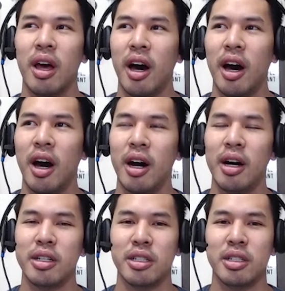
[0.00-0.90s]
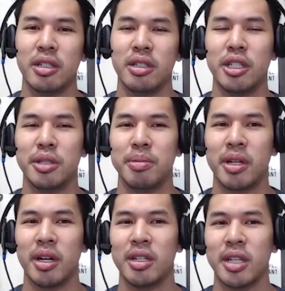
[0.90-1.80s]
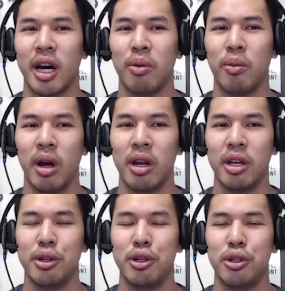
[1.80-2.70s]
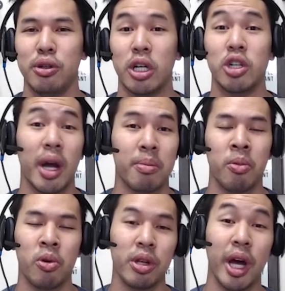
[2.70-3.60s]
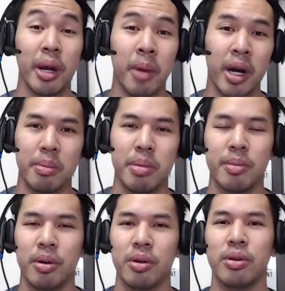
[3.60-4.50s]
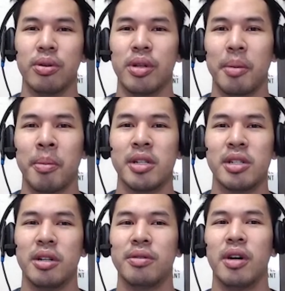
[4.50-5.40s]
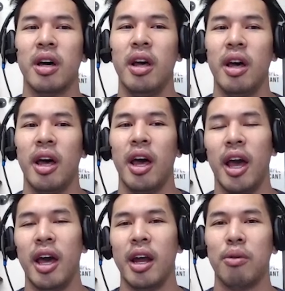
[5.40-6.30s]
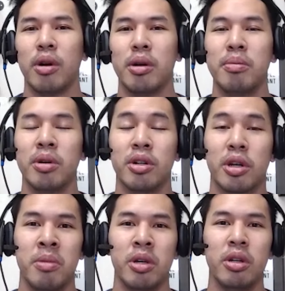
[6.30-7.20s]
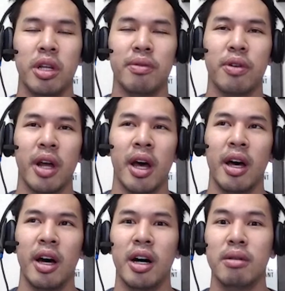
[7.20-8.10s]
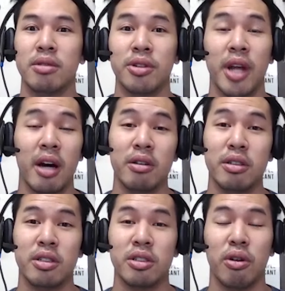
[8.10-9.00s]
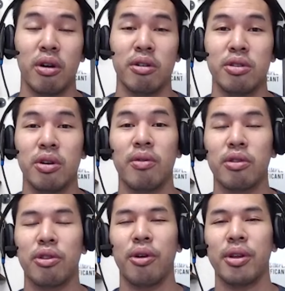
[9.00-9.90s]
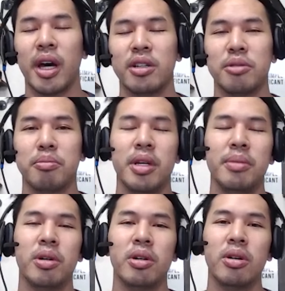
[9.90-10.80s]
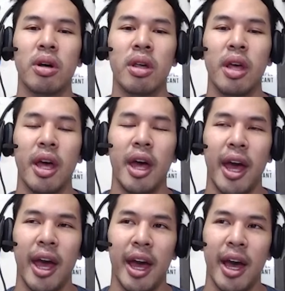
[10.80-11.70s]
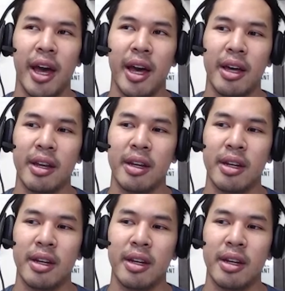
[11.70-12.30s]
and just because I wanted to attract more like-minded people like myself, and I wanted to build a community for that. Um, so now it's grown to over thirty thousand people, and